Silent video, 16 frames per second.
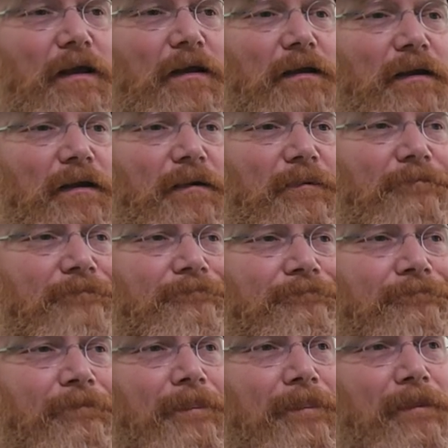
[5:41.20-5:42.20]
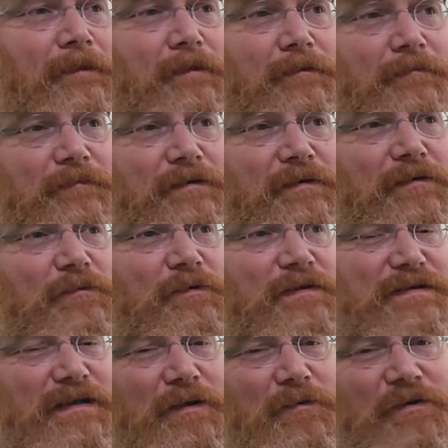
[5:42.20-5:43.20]
Um, then we
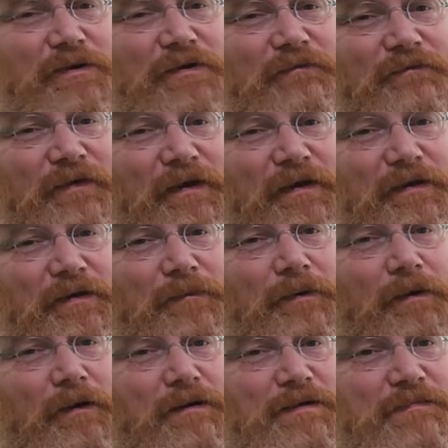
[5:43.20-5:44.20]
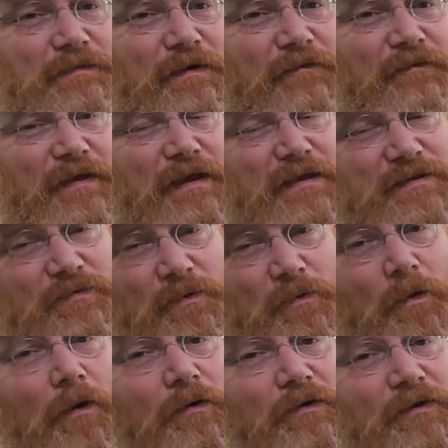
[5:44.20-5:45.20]
decided we couldn't find a good parking spot for that, so we
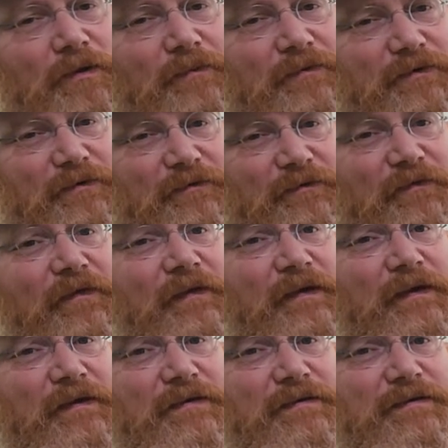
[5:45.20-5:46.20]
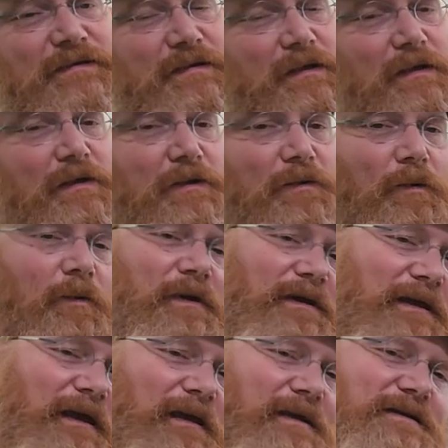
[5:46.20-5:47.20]
walked up to the fence where we
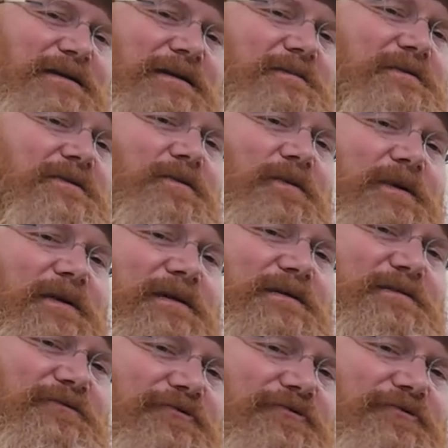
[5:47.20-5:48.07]
could kind of see between some